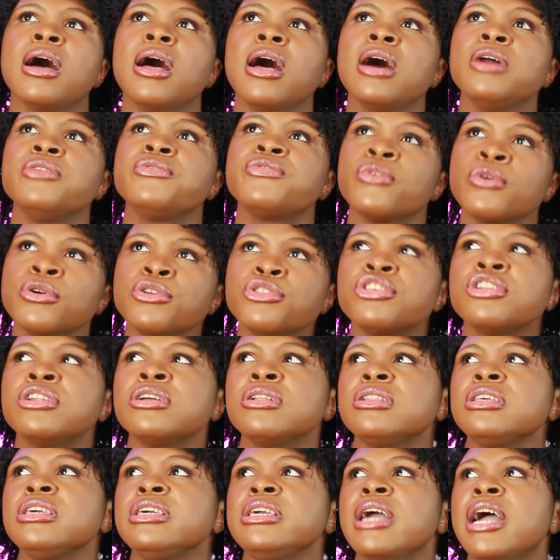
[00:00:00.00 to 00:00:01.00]

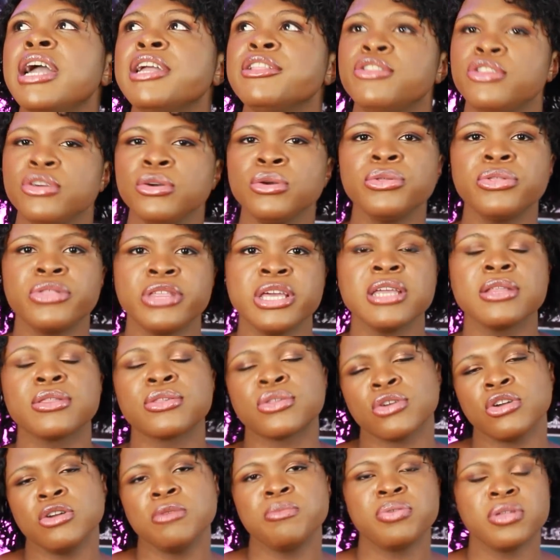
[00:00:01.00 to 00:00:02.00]
unfortunately, I do think
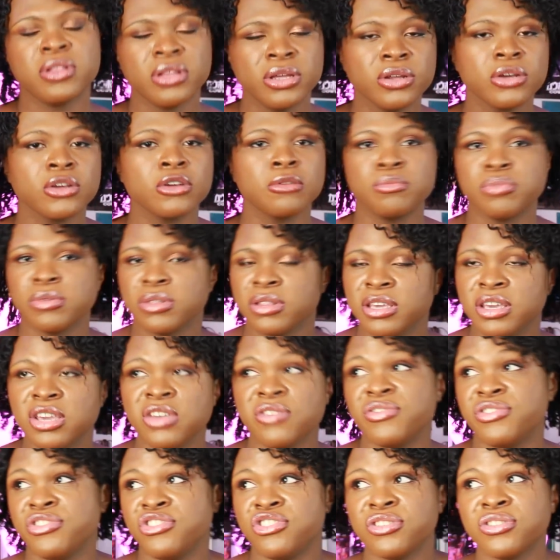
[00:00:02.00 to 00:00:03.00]
certain political
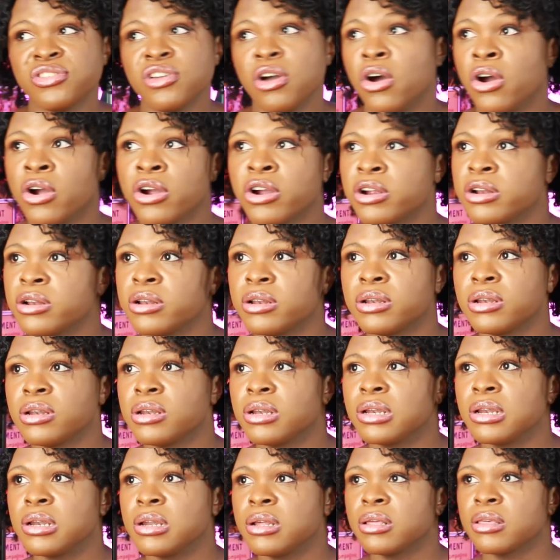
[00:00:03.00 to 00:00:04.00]
beliefs just aren't
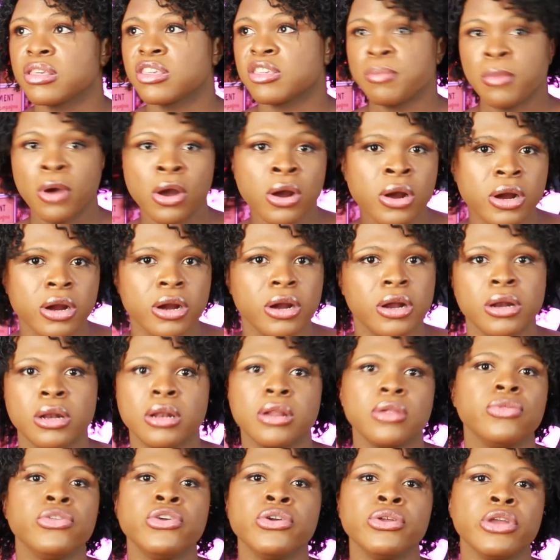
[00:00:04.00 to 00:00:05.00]
smart,
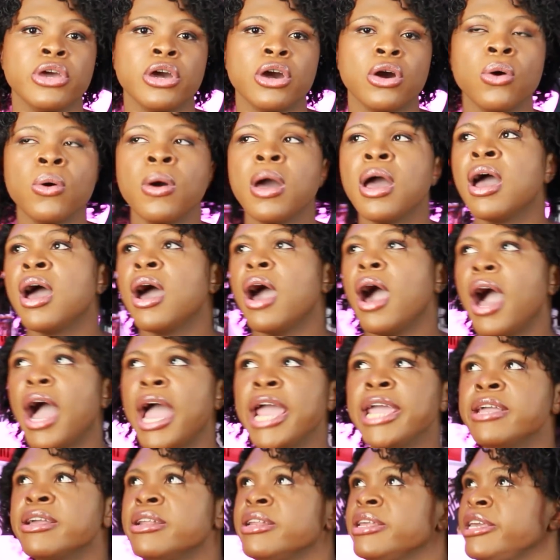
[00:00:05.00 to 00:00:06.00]
you know?
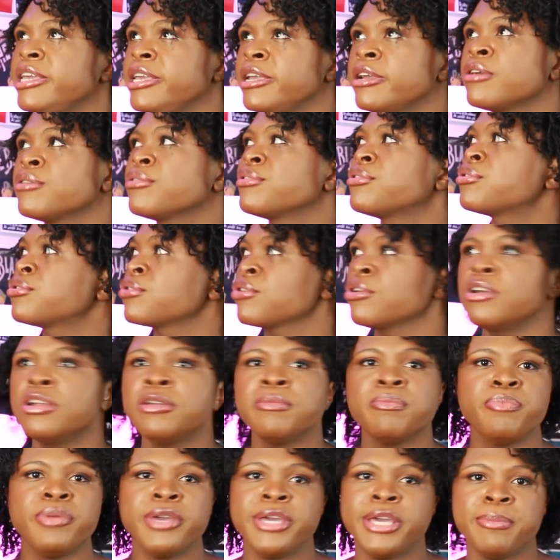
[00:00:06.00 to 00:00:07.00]
I can hear
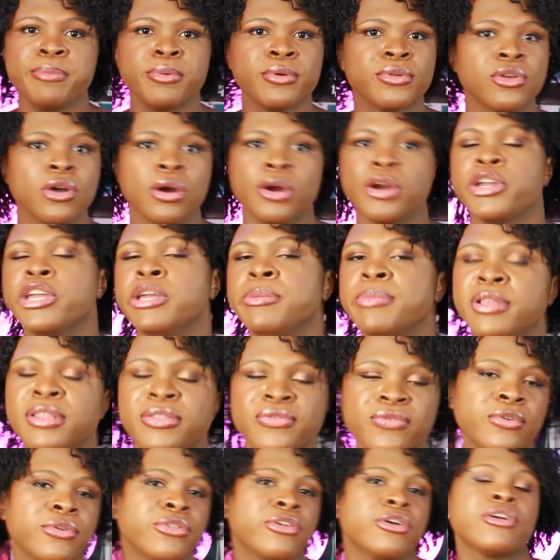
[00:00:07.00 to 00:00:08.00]
certain people's arguments
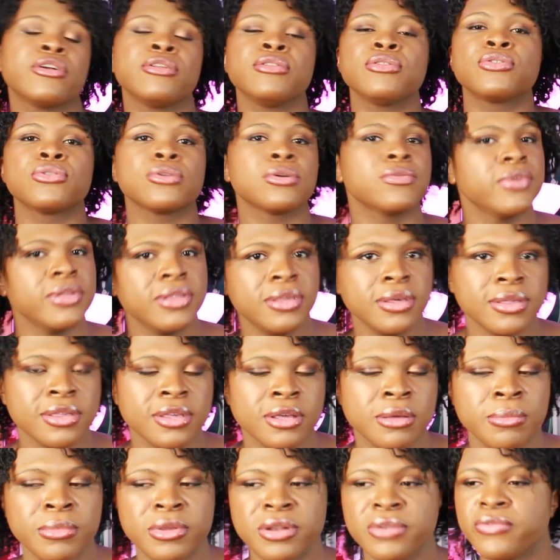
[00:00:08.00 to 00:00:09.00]
for their
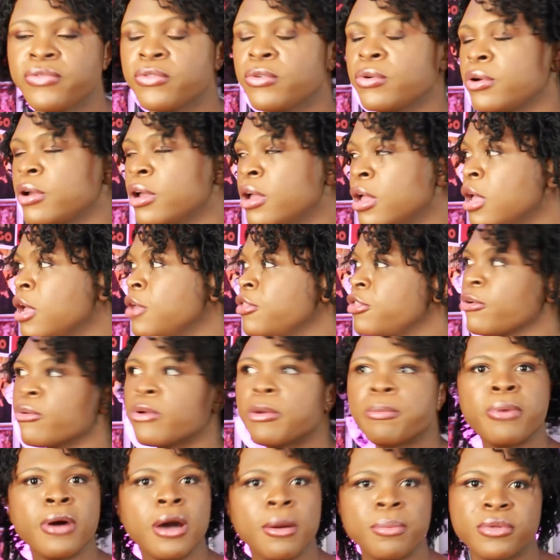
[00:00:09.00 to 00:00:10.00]
conservatism and for their
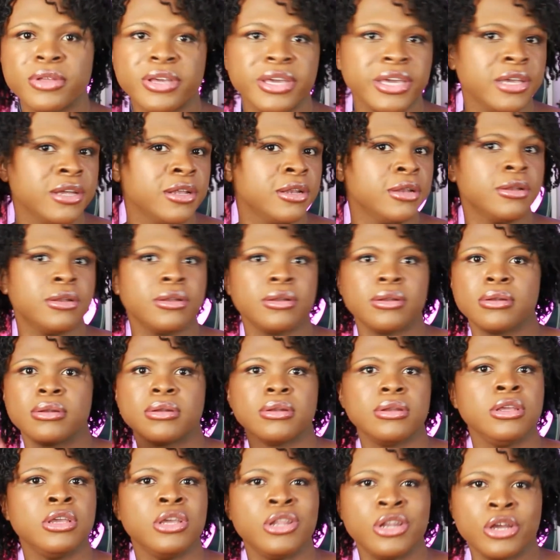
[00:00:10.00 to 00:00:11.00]

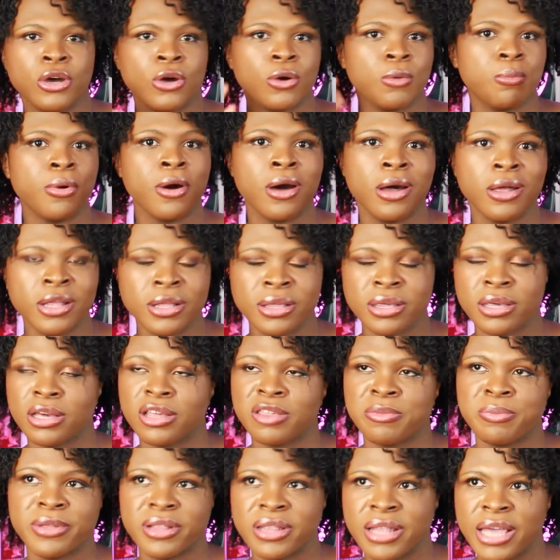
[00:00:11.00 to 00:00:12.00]
Republican, you know,
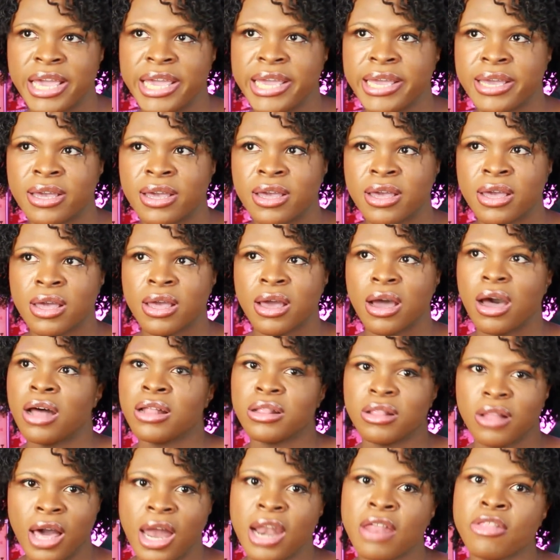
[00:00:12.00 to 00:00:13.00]
politics, but like a
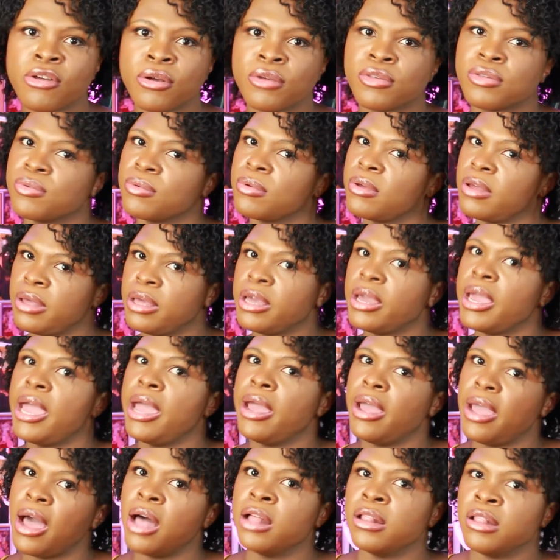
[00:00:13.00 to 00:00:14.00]
lot of
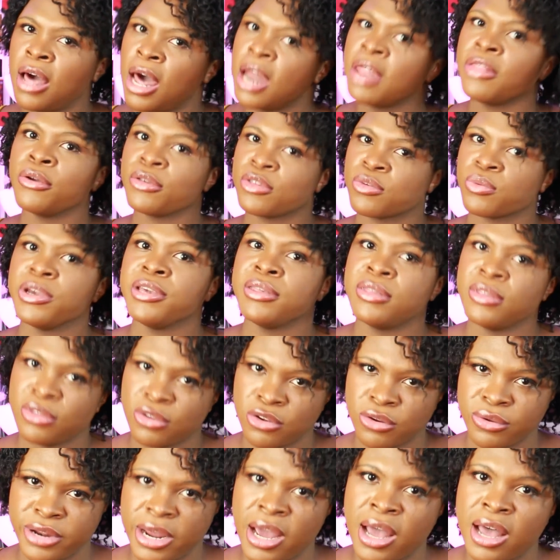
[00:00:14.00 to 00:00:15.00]
those reasons
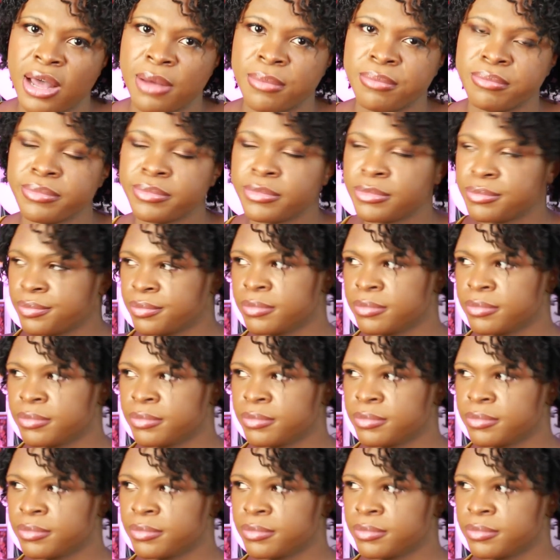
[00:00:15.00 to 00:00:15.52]
are dumb.